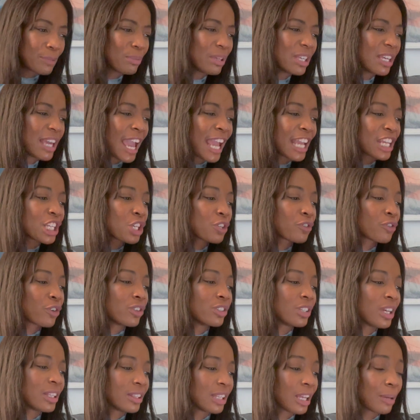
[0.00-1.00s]
be anxious for
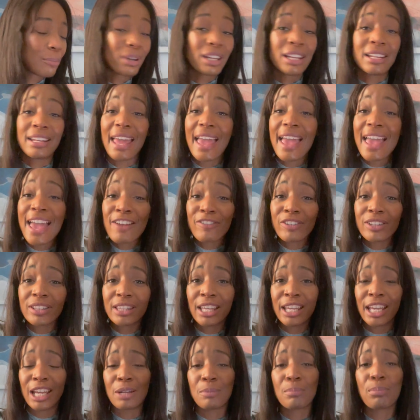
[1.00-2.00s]
nothing, but in
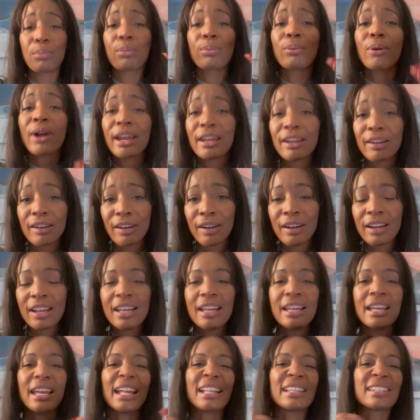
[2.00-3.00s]
everything in prayer
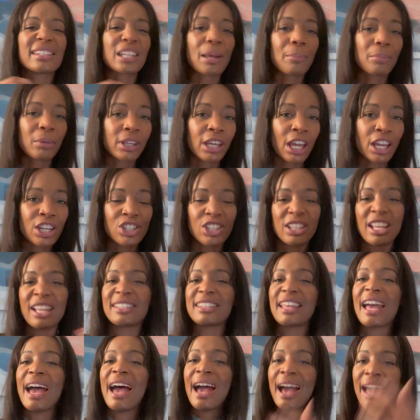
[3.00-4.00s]
and supplication. That's
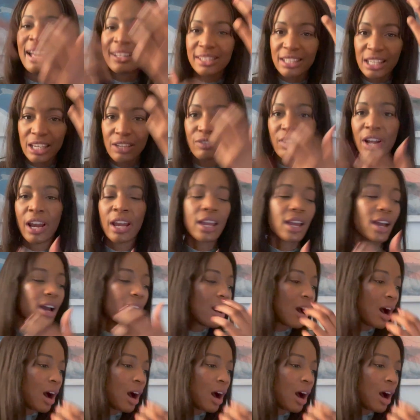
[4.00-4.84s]
the asking, right?